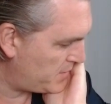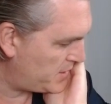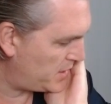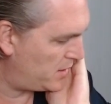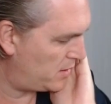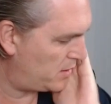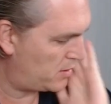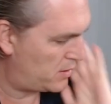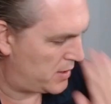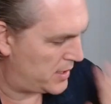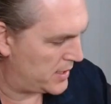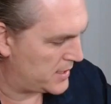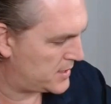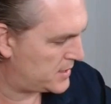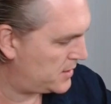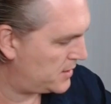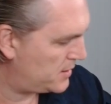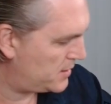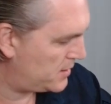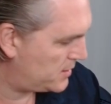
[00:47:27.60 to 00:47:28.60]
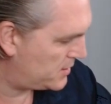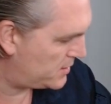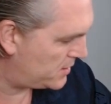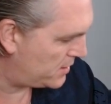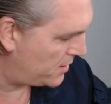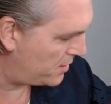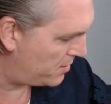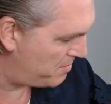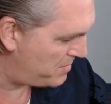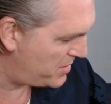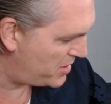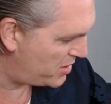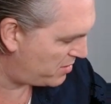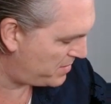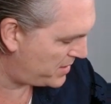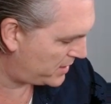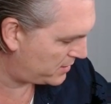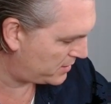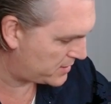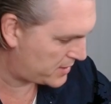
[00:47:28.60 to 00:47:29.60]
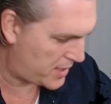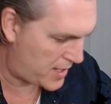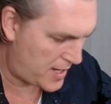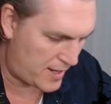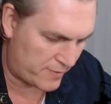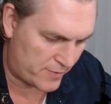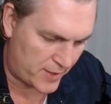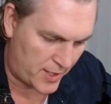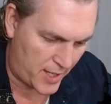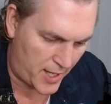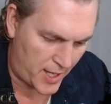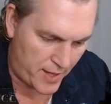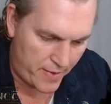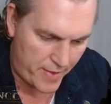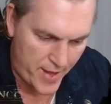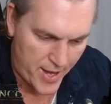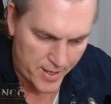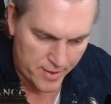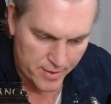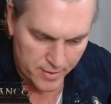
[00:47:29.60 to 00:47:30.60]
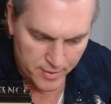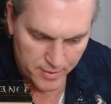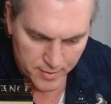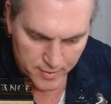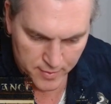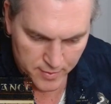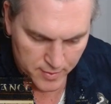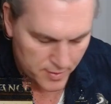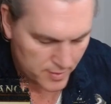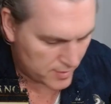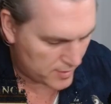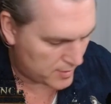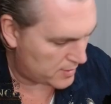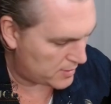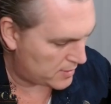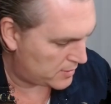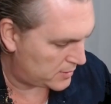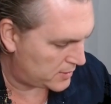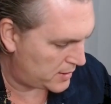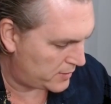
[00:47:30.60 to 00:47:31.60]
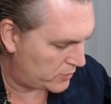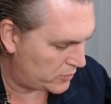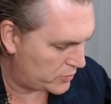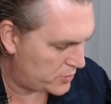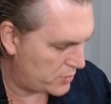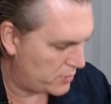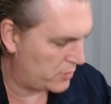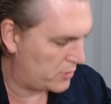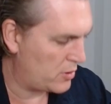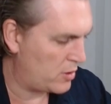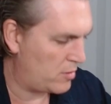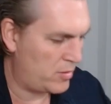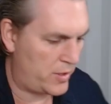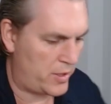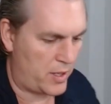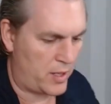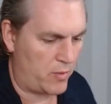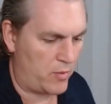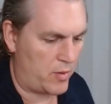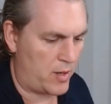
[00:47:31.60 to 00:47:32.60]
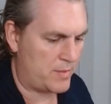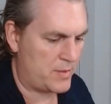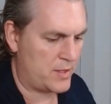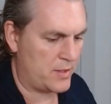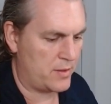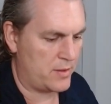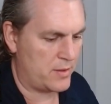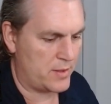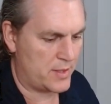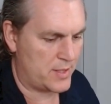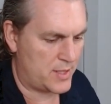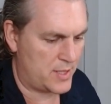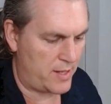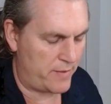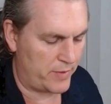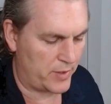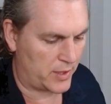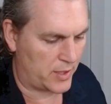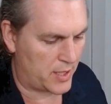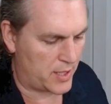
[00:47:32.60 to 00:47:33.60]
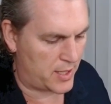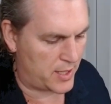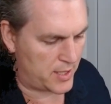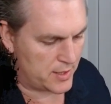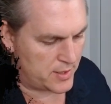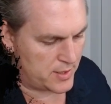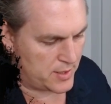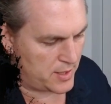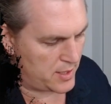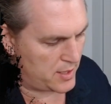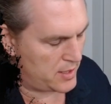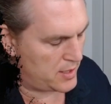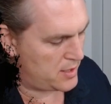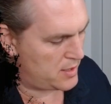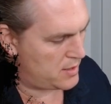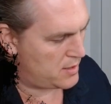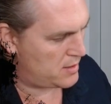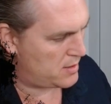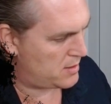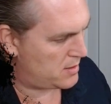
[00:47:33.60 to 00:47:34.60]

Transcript: Alright, so Mirabelle is going to have to hand that level 2 goblin. Oh, we're up to 7 cards now.